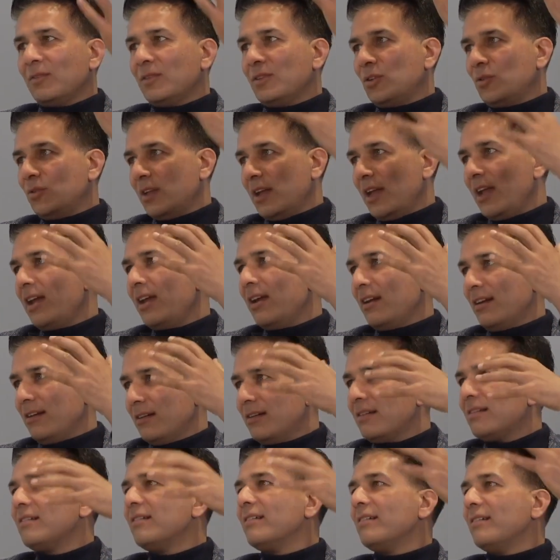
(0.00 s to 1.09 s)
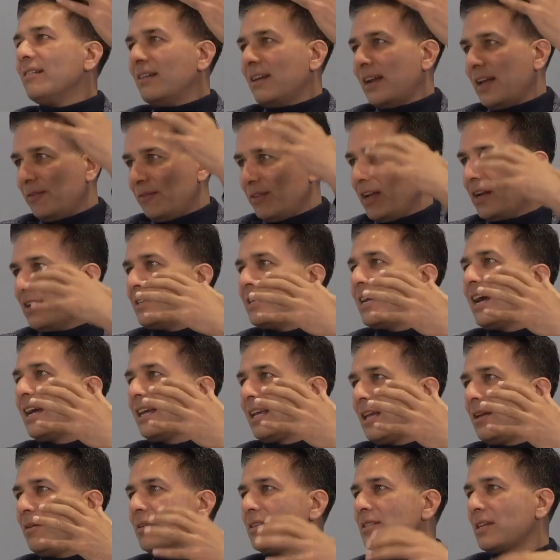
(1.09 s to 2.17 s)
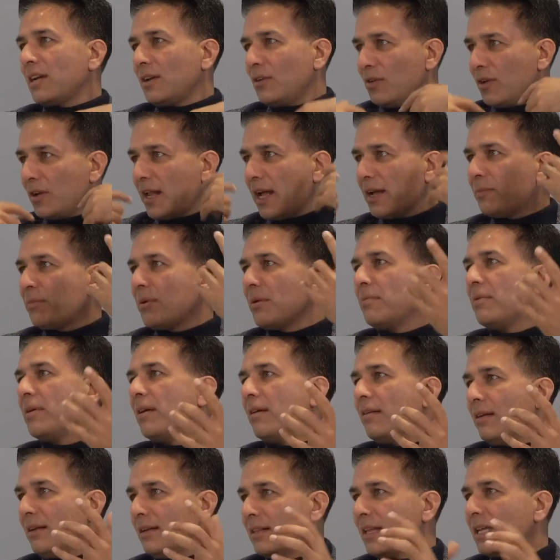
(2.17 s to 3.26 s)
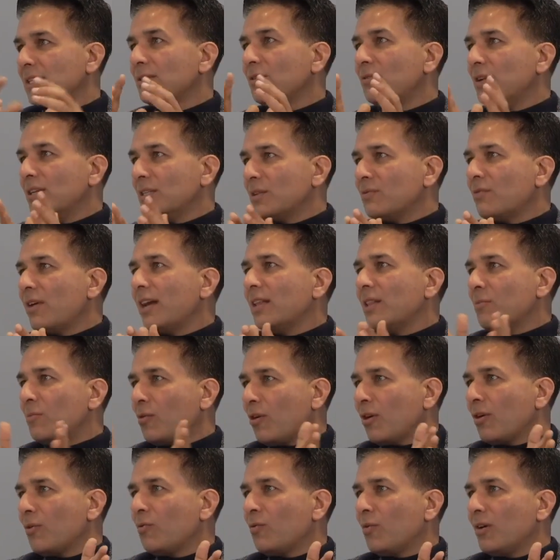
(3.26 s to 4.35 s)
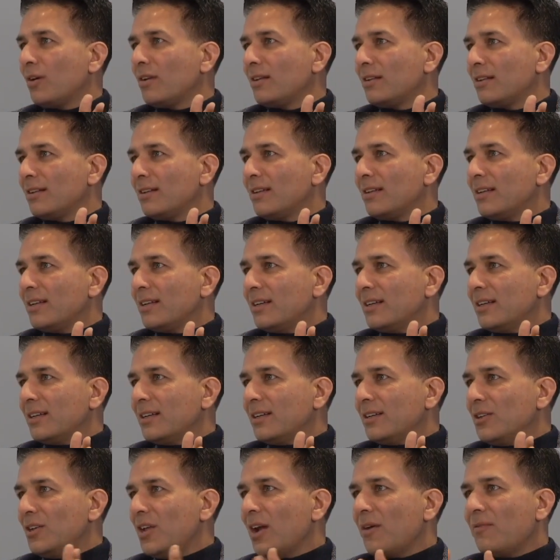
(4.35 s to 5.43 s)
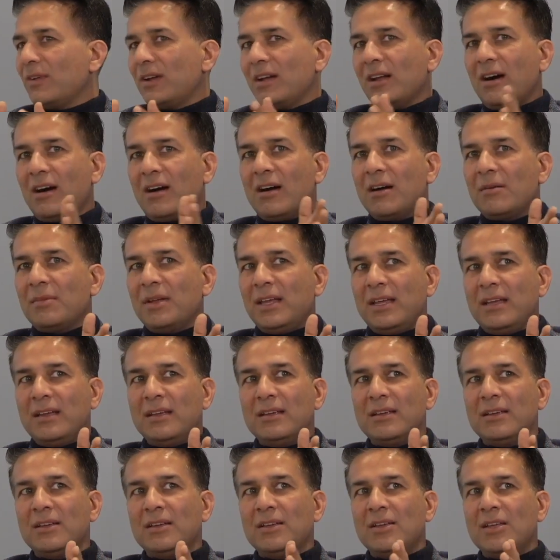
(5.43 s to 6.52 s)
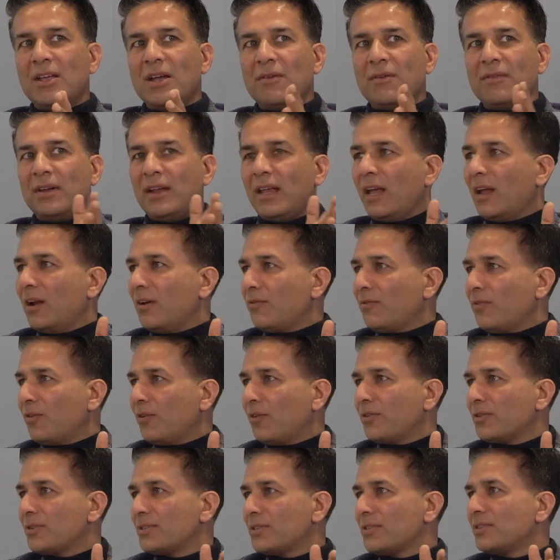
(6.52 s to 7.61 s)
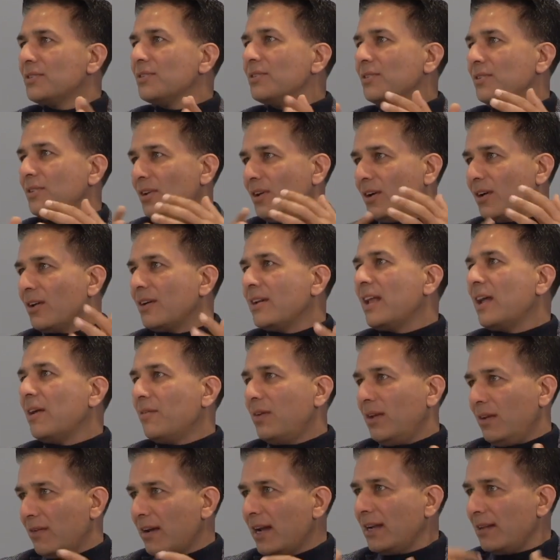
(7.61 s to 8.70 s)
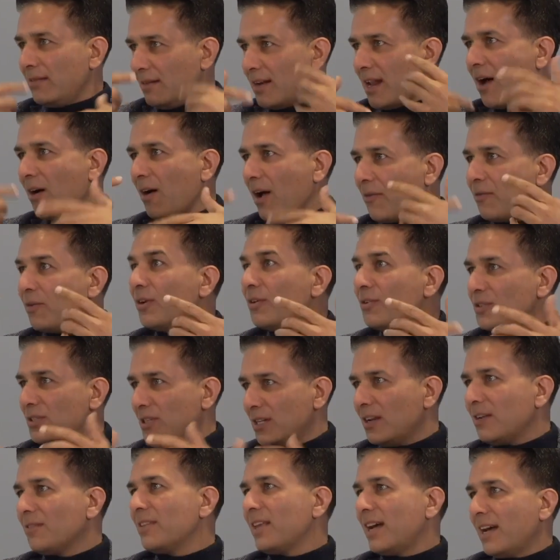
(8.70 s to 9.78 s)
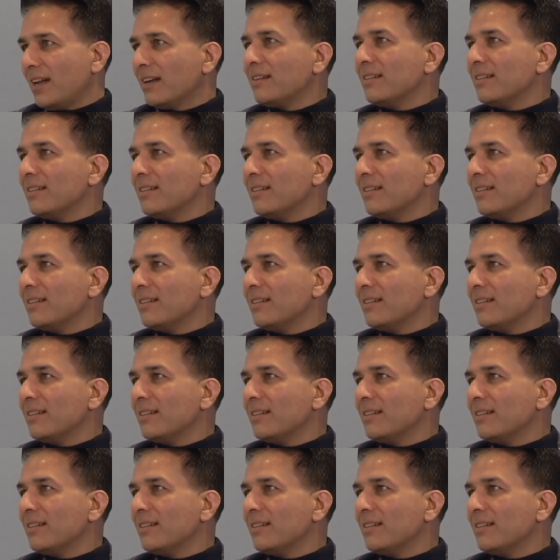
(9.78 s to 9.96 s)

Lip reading: To the air, they're attacking us, you're preparing. That's the reason why in the modern world, you have an army, you have an air force, you got navy, right? Now, evolution of that.